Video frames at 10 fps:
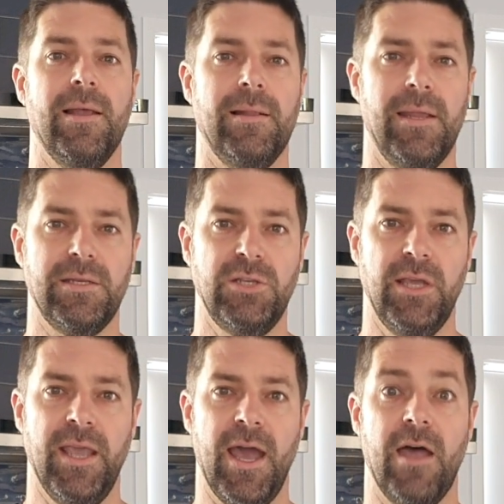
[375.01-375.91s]
Let's
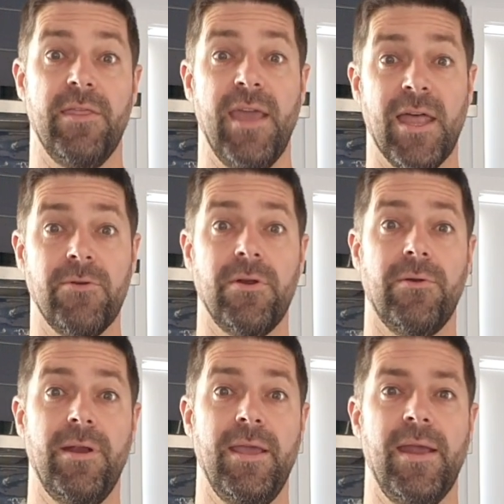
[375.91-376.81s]
check out the other
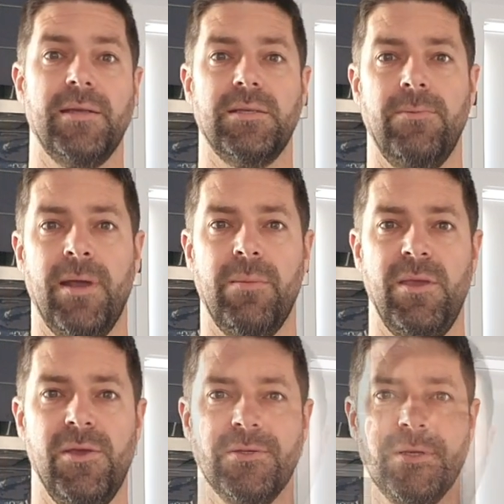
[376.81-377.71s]
ingredients we're going to
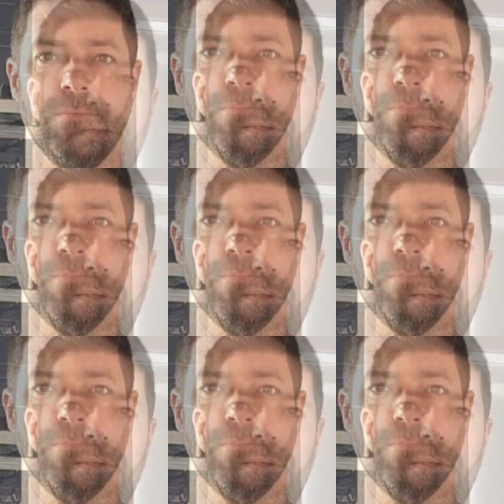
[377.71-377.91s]
be using.